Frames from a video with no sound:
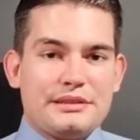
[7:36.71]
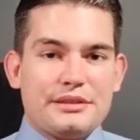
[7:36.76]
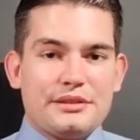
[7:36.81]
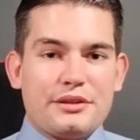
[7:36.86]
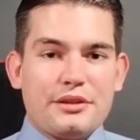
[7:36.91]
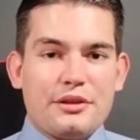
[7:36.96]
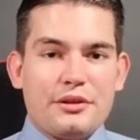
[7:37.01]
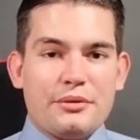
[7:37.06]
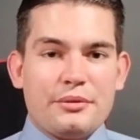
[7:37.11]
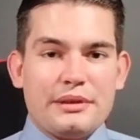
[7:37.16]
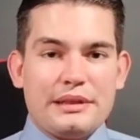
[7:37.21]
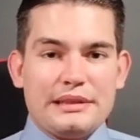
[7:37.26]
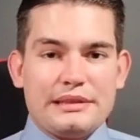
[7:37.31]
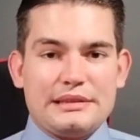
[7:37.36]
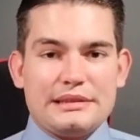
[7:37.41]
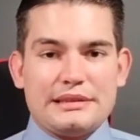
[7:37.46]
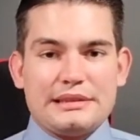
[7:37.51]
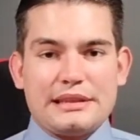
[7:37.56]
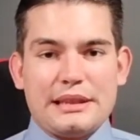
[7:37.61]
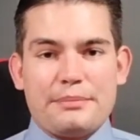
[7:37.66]
to go
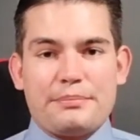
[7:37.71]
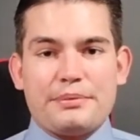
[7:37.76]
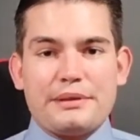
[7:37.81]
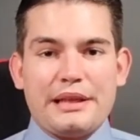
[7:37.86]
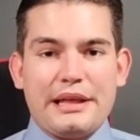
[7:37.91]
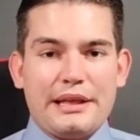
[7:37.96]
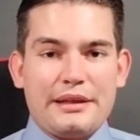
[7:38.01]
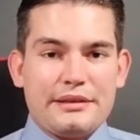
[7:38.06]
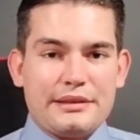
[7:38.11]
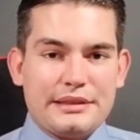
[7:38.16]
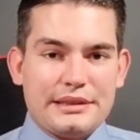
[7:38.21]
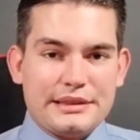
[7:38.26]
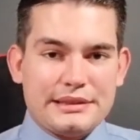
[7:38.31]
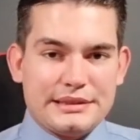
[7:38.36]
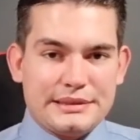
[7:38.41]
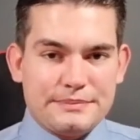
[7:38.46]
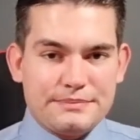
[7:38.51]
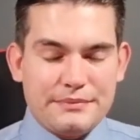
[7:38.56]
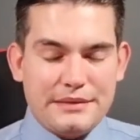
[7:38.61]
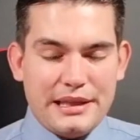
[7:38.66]
into separate areas.